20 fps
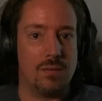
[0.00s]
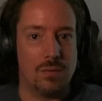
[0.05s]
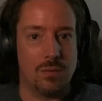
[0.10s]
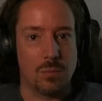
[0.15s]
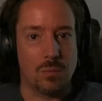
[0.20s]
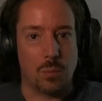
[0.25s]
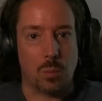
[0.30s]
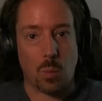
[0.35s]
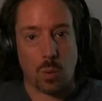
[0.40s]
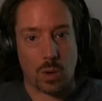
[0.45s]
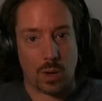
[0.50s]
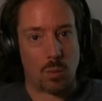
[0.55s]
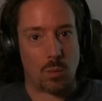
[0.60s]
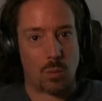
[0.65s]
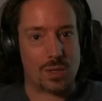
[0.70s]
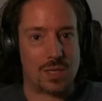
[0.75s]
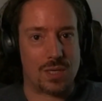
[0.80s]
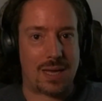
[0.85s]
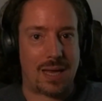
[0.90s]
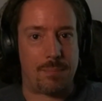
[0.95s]
what I
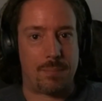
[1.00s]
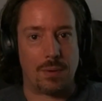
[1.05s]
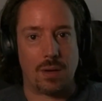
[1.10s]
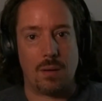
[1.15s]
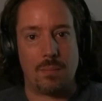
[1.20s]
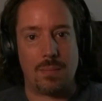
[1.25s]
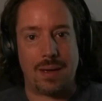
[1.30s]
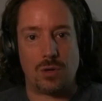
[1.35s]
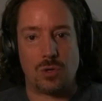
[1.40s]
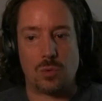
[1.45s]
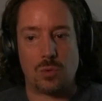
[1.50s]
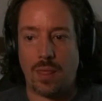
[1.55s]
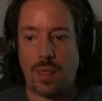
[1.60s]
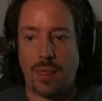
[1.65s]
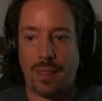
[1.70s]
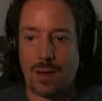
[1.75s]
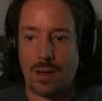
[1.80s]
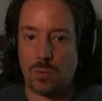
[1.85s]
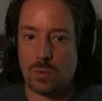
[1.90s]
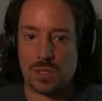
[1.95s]
wanted to have come out, whether
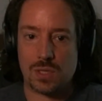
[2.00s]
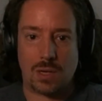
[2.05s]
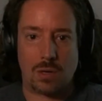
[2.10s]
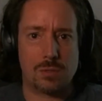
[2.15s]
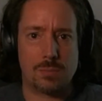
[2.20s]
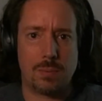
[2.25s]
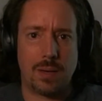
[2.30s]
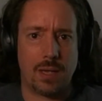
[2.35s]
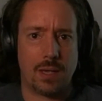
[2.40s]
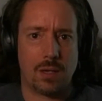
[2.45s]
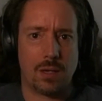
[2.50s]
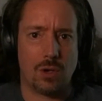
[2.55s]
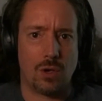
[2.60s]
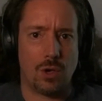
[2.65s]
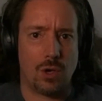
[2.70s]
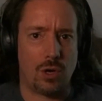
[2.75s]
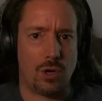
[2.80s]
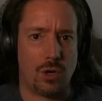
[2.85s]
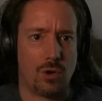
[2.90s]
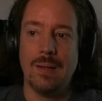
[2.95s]
that was, I was playing
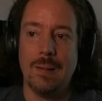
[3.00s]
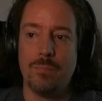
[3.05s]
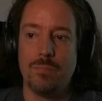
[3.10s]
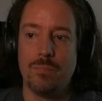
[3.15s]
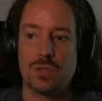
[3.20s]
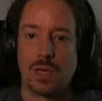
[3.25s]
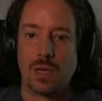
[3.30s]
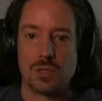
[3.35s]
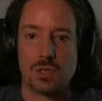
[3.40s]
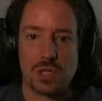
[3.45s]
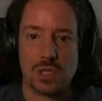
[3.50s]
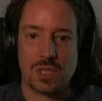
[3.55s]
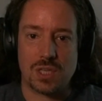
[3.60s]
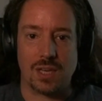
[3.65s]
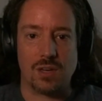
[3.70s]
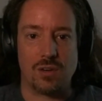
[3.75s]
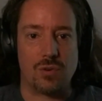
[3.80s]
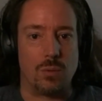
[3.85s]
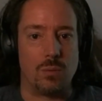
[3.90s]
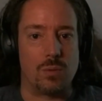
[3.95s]
early on, so I was just
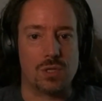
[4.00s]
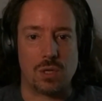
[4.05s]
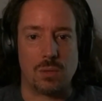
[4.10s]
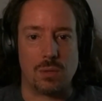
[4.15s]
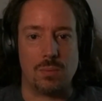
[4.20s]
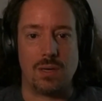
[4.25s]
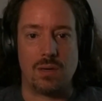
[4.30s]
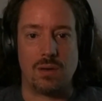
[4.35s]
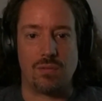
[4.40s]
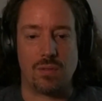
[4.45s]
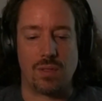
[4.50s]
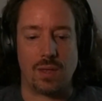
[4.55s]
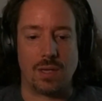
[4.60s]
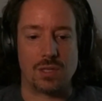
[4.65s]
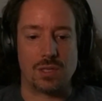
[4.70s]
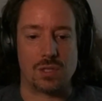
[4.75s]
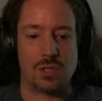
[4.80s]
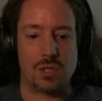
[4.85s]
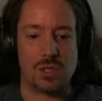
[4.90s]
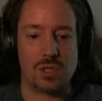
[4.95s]
tinkering with so many different
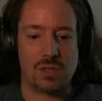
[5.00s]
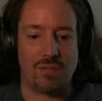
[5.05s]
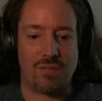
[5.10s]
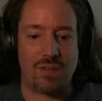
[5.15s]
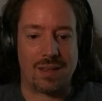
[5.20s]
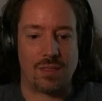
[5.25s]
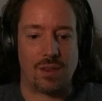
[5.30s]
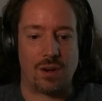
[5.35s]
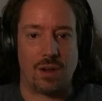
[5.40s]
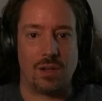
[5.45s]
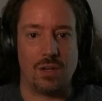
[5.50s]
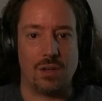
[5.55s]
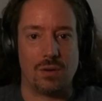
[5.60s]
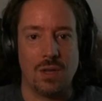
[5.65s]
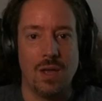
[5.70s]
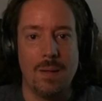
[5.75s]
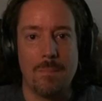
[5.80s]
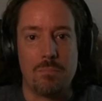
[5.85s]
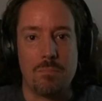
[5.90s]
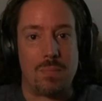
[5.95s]
things, and just the fact that I could
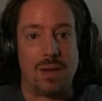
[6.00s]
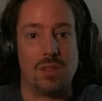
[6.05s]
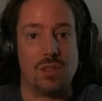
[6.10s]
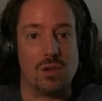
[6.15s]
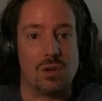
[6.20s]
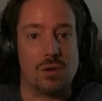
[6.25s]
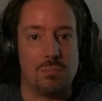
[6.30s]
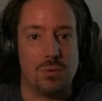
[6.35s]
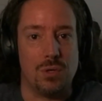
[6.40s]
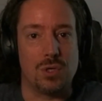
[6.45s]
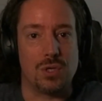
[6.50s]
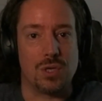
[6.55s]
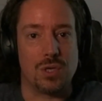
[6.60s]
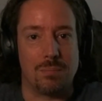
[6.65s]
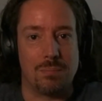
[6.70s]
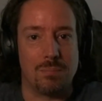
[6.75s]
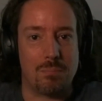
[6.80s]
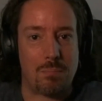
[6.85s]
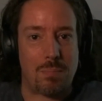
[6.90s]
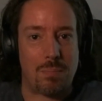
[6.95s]
make the computer
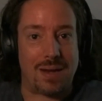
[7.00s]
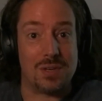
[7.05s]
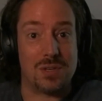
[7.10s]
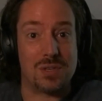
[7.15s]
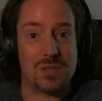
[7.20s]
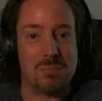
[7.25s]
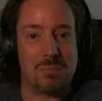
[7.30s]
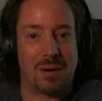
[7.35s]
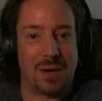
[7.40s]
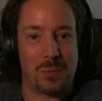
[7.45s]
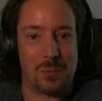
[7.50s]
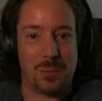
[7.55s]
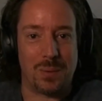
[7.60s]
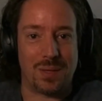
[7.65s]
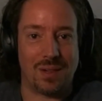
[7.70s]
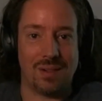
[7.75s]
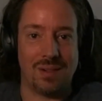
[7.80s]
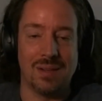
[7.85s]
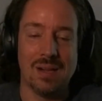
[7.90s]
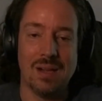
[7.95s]
bend to my
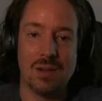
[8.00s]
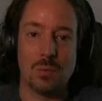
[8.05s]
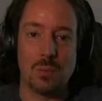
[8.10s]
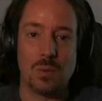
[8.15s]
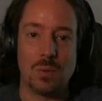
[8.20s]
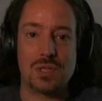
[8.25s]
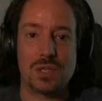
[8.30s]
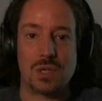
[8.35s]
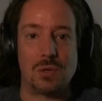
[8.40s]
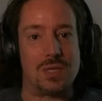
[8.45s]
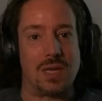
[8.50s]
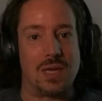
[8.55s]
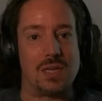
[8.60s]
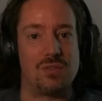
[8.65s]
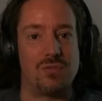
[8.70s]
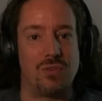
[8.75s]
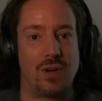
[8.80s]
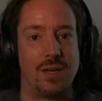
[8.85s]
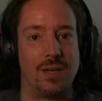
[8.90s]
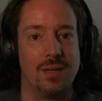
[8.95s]
will was so
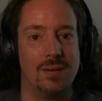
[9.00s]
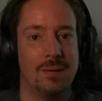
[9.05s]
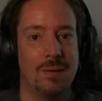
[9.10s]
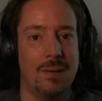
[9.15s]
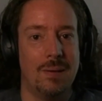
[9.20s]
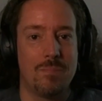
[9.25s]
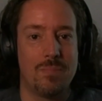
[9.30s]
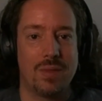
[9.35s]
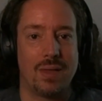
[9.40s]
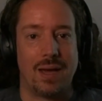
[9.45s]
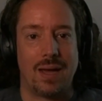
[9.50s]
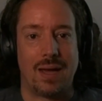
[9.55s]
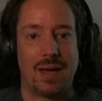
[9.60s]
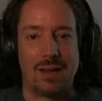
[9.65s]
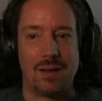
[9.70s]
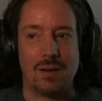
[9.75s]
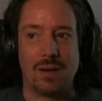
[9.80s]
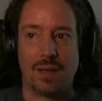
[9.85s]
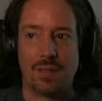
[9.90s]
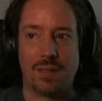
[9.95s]
satisfying.
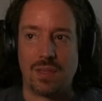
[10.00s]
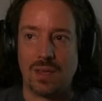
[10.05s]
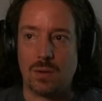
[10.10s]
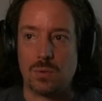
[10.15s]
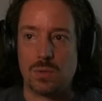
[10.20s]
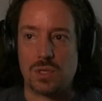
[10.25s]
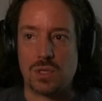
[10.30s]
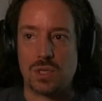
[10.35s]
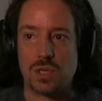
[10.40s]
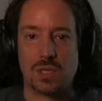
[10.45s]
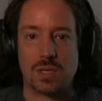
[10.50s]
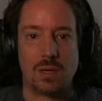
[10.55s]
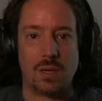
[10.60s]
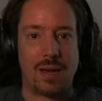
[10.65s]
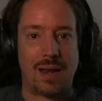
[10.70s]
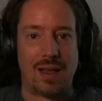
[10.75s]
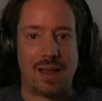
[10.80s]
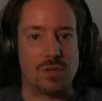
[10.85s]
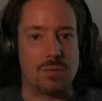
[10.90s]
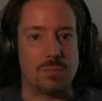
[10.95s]
I think it was just
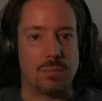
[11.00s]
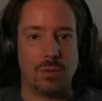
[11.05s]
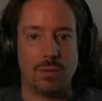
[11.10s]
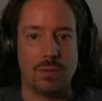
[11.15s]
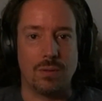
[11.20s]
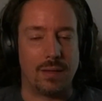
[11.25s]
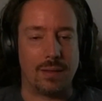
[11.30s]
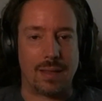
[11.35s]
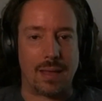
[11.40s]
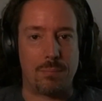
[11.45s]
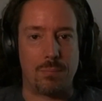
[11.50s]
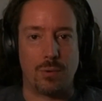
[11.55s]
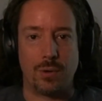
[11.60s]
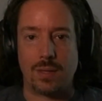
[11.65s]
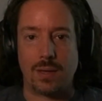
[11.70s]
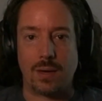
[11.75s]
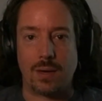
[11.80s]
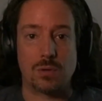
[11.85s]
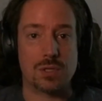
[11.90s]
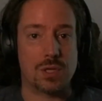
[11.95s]
inevitable at that point
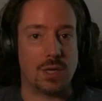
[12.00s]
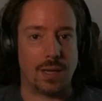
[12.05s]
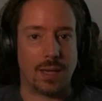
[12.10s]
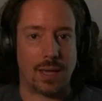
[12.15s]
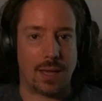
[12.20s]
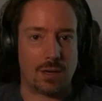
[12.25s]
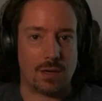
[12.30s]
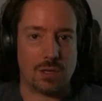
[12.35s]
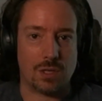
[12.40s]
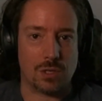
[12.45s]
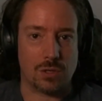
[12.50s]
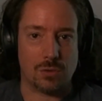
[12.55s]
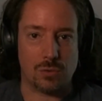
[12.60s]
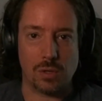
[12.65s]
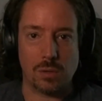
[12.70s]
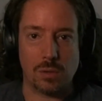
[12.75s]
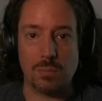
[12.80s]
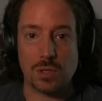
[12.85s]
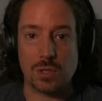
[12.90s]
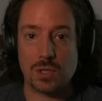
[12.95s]
that I was going to get into
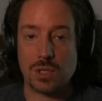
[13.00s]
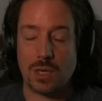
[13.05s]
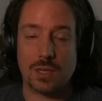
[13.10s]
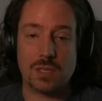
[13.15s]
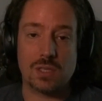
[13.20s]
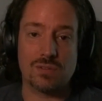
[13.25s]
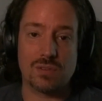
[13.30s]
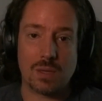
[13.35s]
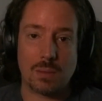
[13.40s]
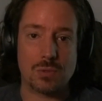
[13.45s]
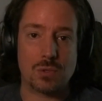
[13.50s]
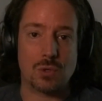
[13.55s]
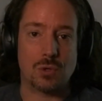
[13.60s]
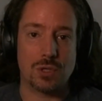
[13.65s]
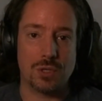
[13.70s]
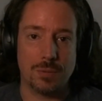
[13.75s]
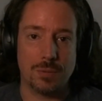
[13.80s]
computer science of some sort.